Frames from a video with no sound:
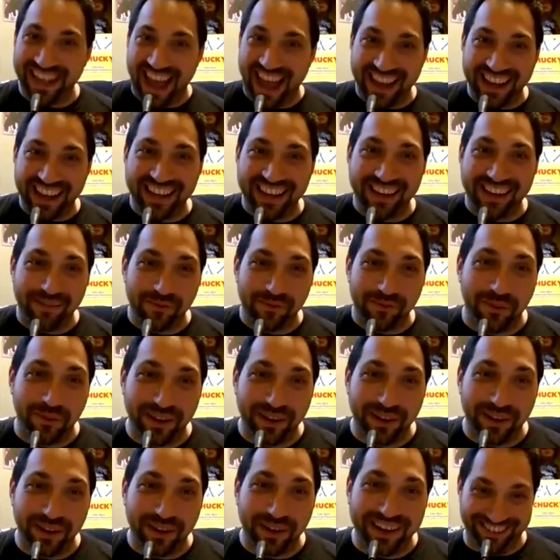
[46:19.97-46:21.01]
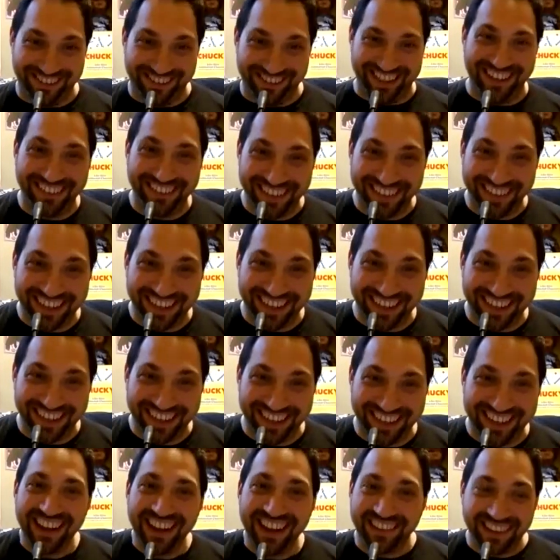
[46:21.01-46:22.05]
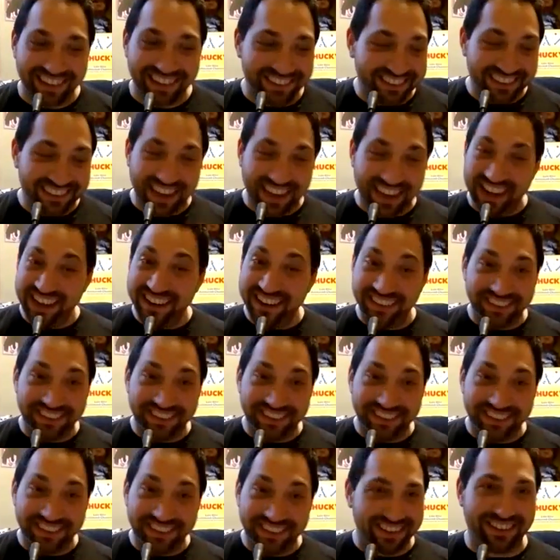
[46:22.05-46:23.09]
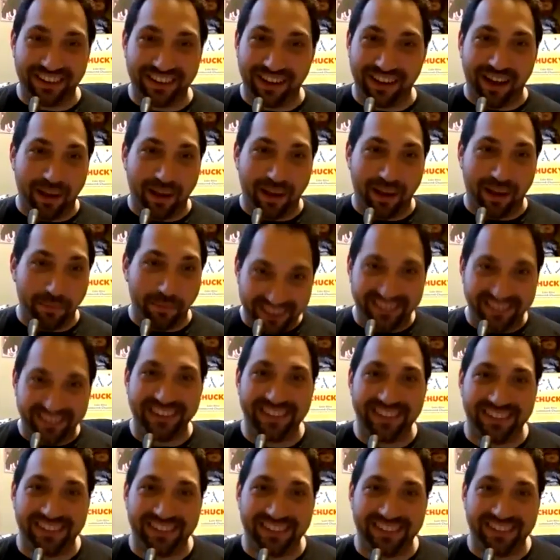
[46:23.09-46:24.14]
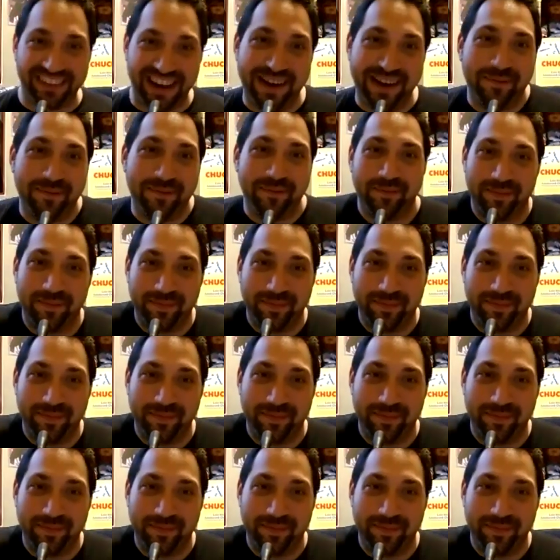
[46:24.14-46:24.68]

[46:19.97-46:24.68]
And what do you do to stay in such amazing shape?